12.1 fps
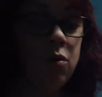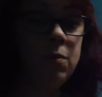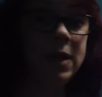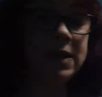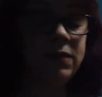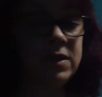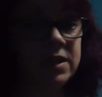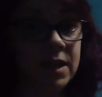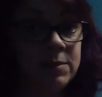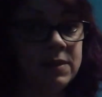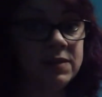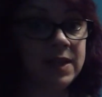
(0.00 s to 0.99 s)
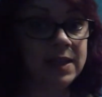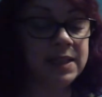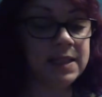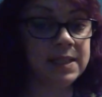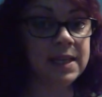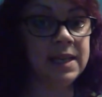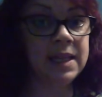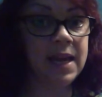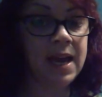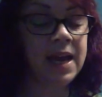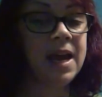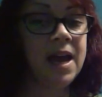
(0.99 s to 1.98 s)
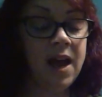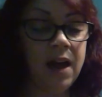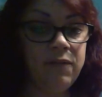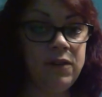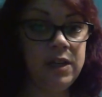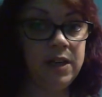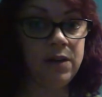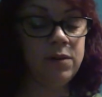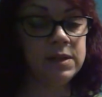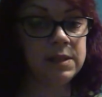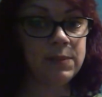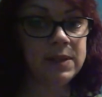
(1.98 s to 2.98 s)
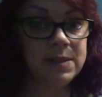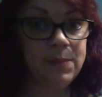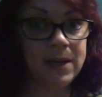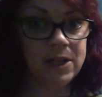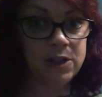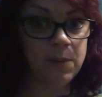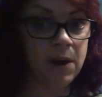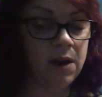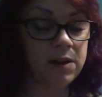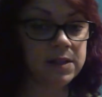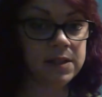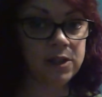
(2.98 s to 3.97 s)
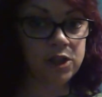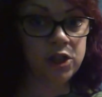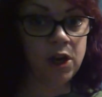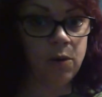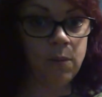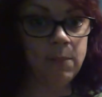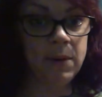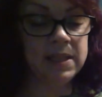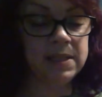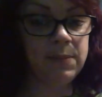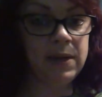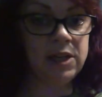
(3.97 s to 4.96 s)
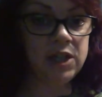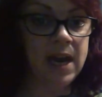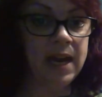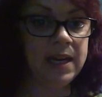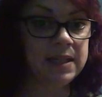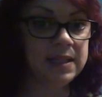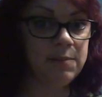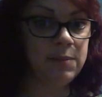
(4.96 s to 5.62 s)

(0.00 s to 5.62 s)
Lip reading: my different types of sentence in there. I've used my speech marks to show when my speech ends and